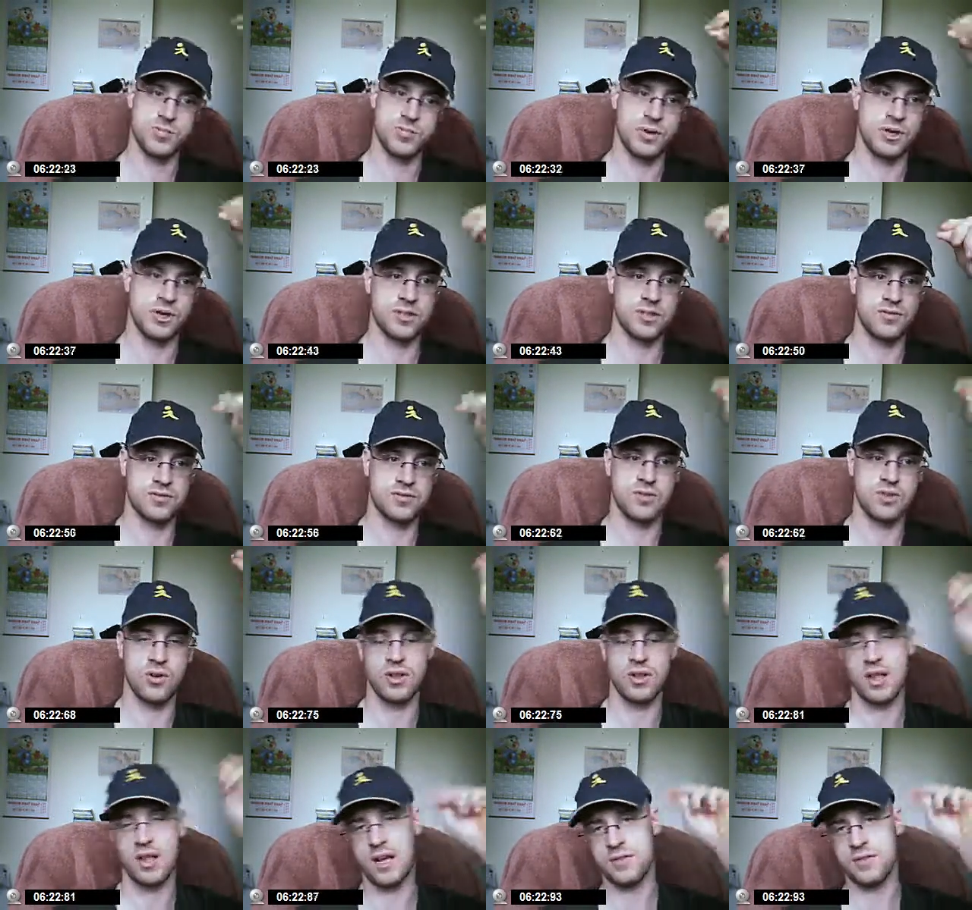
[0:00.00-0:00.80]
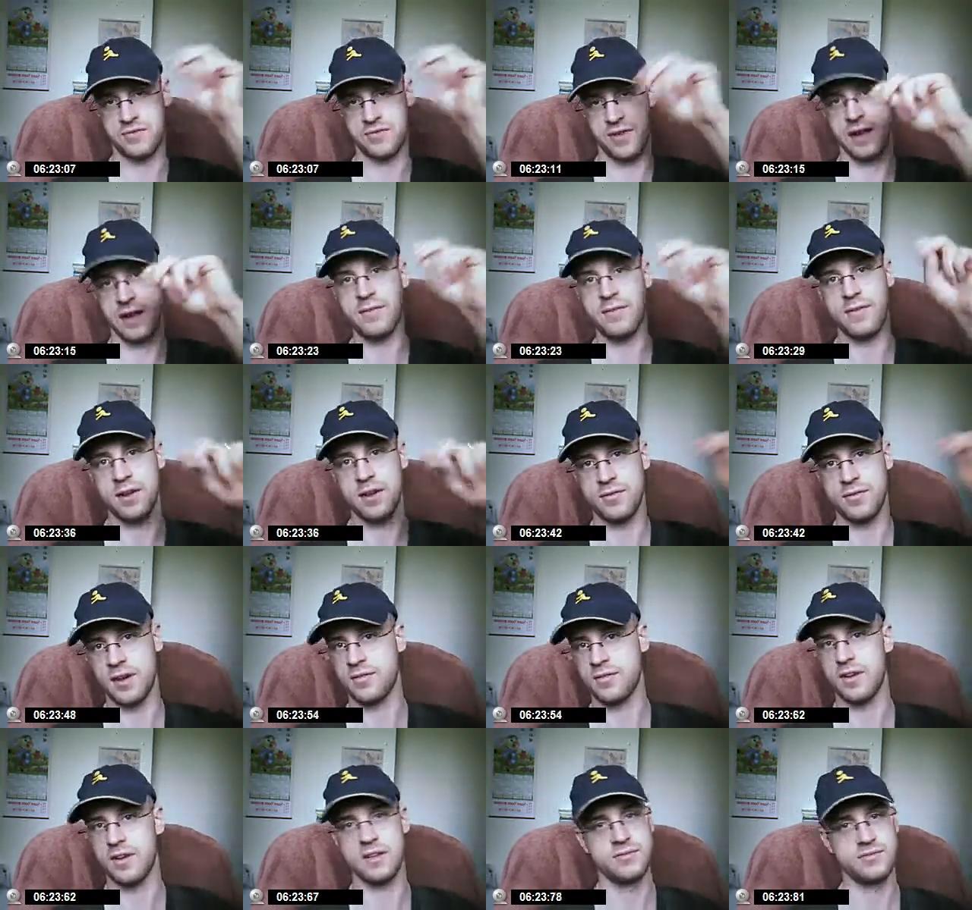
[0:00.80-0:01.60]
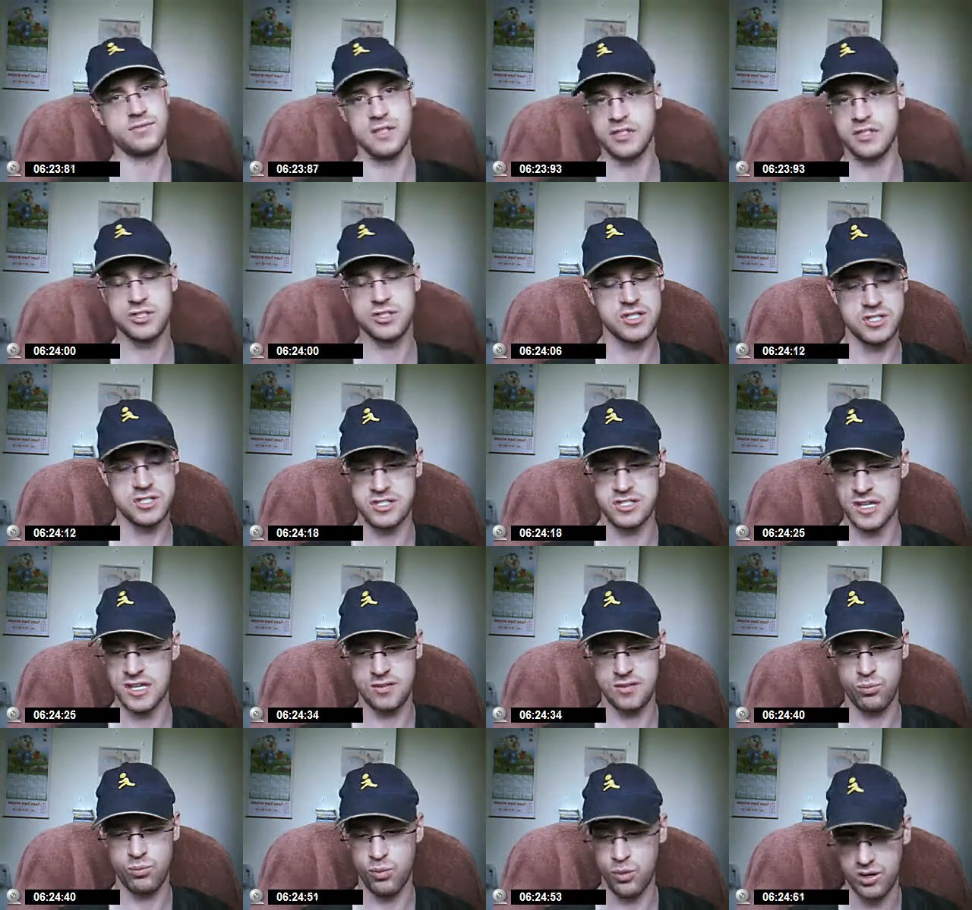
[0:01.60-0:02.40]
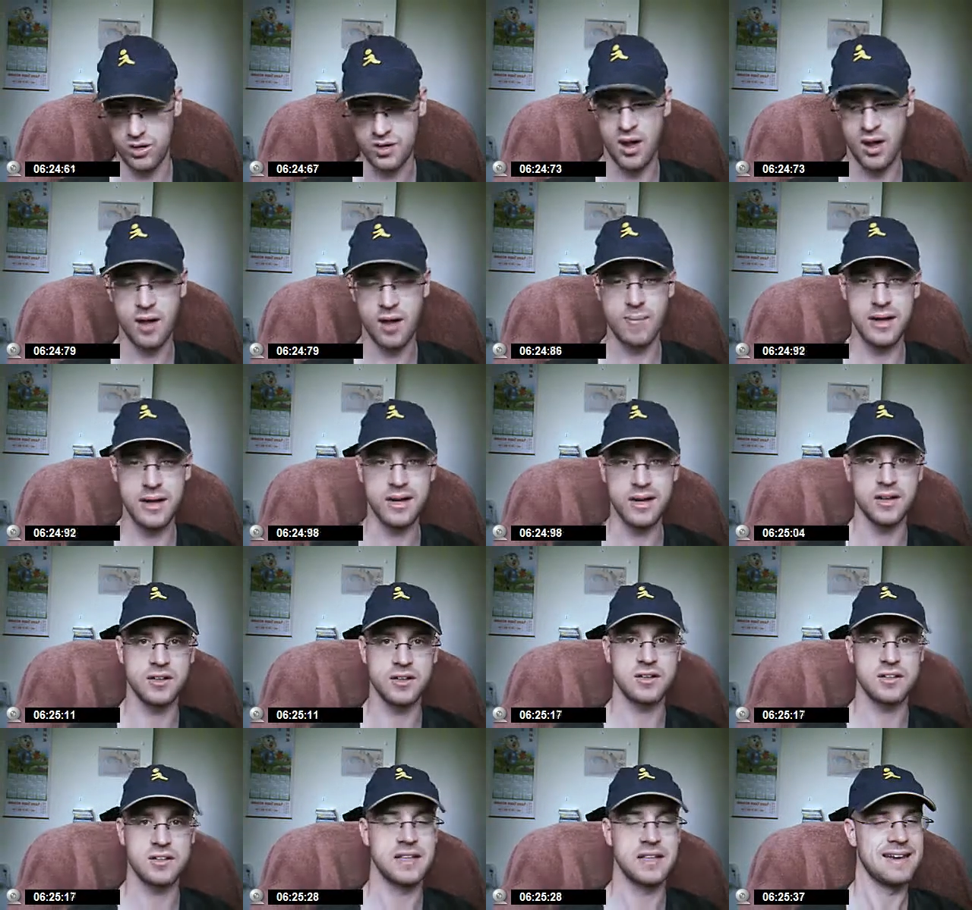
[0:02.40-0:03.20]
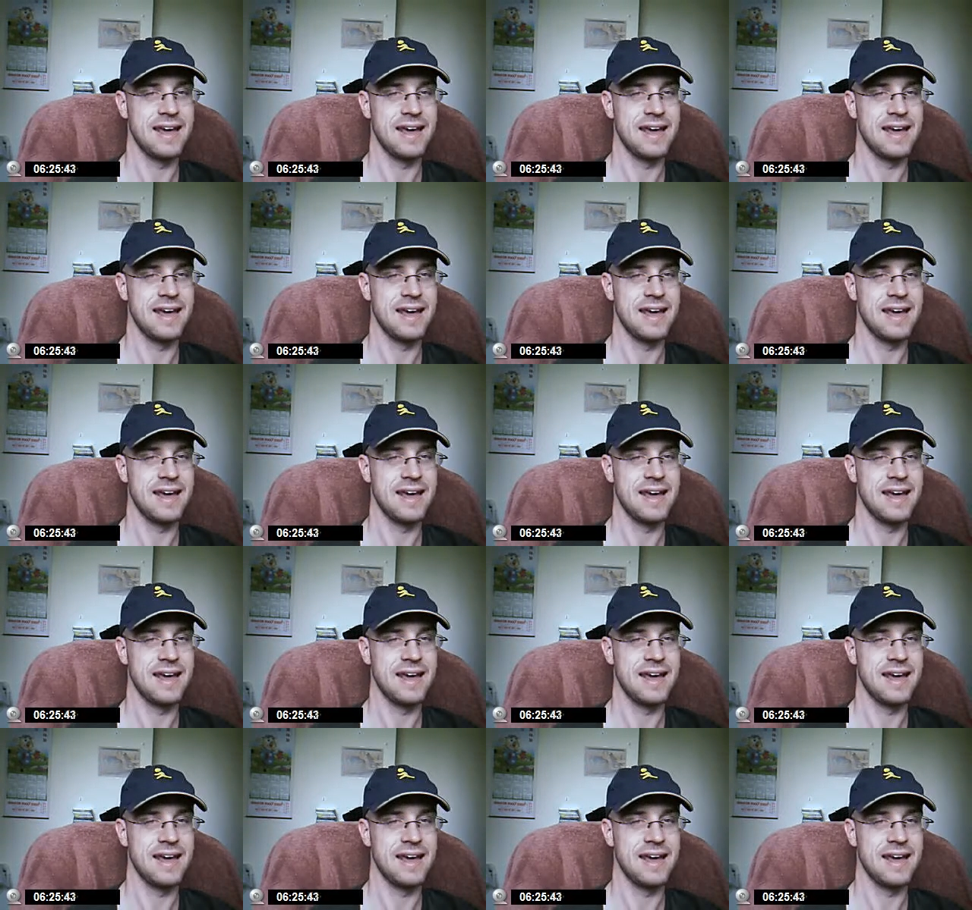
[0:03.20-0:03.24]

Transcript: sprinkle of storyline, fight, fight, fight, fight. It's just, it would not make it.